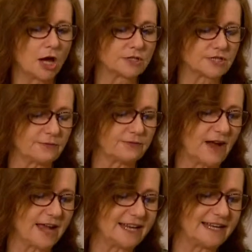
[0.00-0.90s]
So
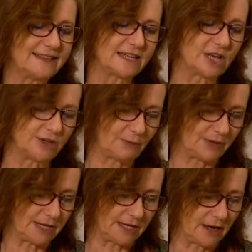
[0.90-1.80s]
finally, there are going to
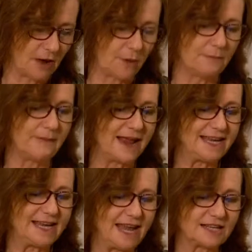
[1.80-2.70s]
be
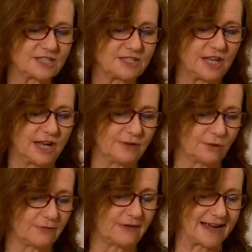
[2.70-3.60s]
many external
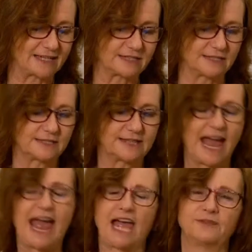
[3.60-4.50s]
factors that
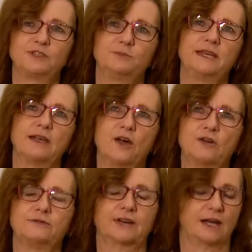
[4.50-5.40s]
have to be
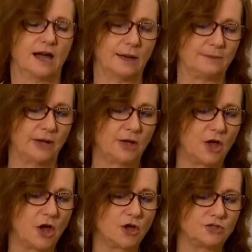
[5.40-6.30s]
overcome
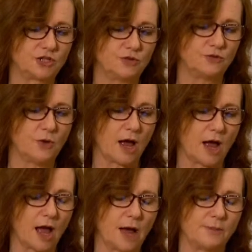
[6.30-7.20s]

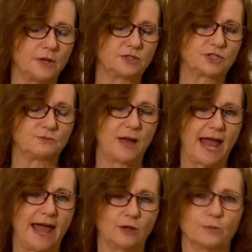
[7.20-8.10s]
to
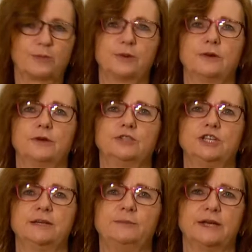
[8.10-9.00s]
help
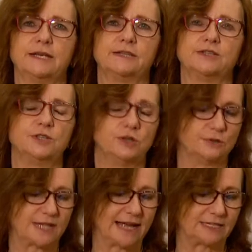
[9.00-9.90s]
GPs
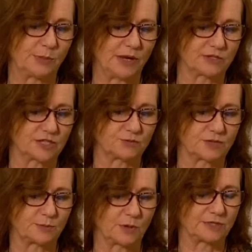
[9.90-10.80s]
use antibiotics
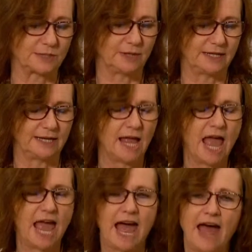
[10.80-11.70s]
responsibly.
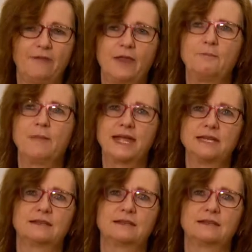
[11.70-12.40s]
And the main